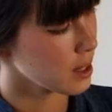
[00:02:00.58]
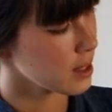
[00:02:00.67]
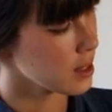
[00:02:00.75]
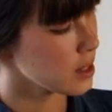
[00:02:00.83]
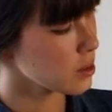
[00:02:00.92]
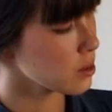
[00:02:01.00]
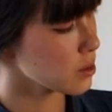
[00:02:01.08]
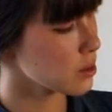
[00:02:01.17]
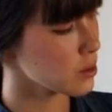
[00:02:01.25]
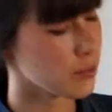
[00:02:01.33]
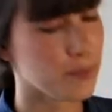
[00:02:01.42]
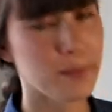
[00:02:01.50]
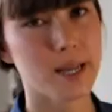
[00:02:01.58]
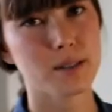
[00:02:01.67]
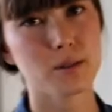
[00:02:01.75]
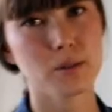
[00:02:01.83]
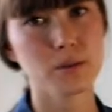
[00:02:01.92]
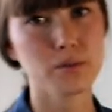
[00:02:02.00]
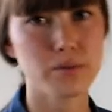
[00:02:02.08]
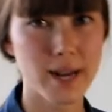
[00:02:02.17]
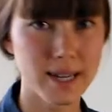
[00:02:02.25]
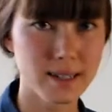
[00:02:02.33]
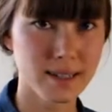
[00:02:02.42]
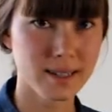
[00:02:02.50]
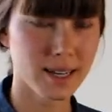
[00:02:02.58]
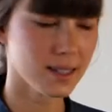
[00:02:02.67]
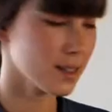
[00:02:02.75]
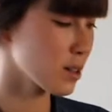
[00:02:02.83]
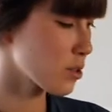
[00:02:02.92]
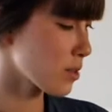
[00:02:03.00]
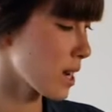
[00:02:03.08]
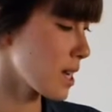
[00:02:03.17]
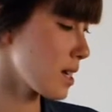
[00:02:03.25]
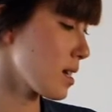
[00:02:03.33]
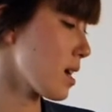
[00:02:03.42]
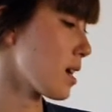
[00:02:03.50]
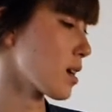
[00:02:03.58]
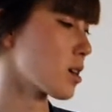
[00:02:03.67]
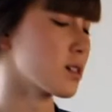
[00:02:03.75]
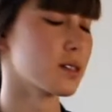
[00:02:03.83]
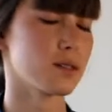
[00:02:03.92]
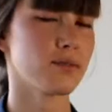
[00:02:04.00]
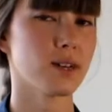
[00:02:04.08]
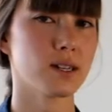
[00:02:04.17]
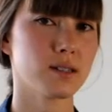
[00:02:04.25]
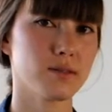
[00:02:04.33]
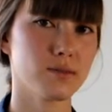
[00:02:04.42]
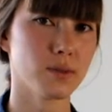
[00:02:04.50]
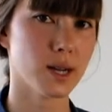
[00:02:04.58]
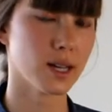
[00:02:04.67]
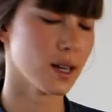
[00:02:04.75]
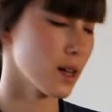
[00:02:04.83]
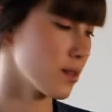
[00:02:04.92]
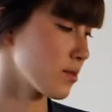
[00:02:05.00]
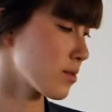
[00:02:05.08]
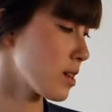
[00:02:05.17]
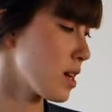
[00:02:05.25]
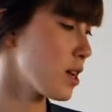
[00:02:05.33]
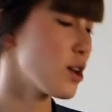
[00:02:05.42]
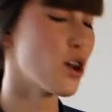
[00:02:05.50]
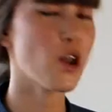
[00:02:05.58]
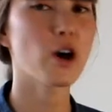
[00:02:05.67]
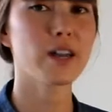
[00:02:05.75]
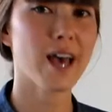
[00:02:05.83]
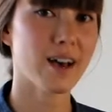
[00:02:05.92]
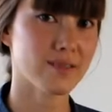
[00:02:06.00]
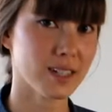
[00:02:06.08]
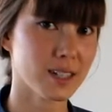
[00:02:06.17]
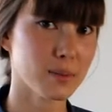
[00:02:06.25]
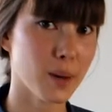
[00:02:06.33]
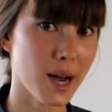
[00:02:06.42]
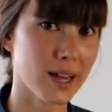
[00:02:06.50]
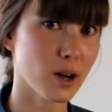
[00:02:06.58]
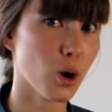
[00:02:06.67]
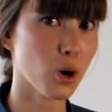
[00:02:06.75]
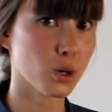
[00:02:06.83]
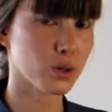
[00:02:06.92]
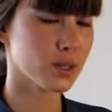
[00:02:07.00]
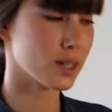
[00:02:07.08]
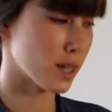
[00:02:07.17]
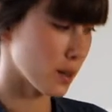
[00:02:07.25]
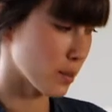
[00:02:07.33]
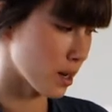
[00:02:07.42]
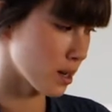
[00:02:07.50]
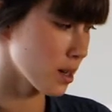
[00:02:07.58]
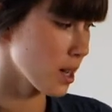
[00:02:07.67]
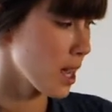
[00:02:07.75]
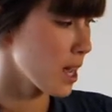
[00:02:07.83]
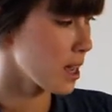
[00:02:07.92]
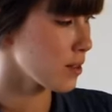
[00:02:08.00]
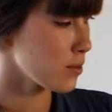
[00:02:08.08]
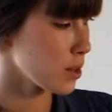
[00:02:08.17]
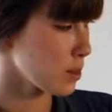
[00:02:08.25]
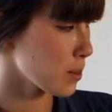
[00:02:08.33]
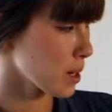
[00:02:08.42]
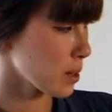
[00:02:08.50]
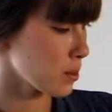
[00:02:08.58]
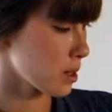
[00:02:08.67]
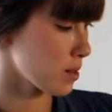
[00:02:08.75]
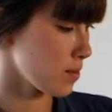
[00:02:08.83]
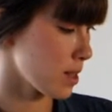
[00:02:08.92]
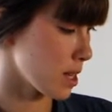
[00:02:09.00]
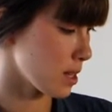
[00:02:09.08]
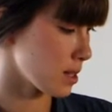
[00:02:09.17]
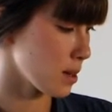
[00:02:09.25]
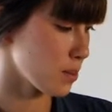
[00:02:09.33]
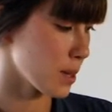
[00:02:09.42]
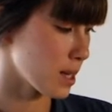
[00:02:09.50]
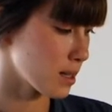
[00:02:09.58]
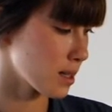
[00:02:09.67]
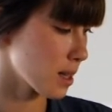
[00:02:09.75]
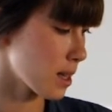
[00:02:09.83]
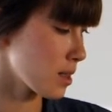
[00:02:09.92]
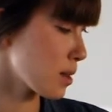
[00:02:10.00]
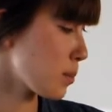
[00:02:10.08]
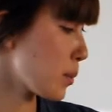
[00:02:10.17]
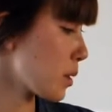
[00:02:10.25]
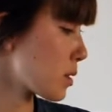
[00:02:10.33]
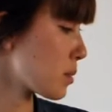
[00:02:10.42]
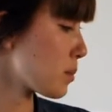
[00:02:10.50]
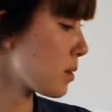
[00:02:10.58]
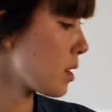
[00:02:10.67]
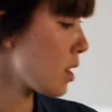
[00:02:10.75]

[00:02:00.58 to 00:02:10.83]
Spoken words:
little metal rest. That's a great cost-effective way of not having to buy a whole steamer. If you buy one of these, it means that the bottom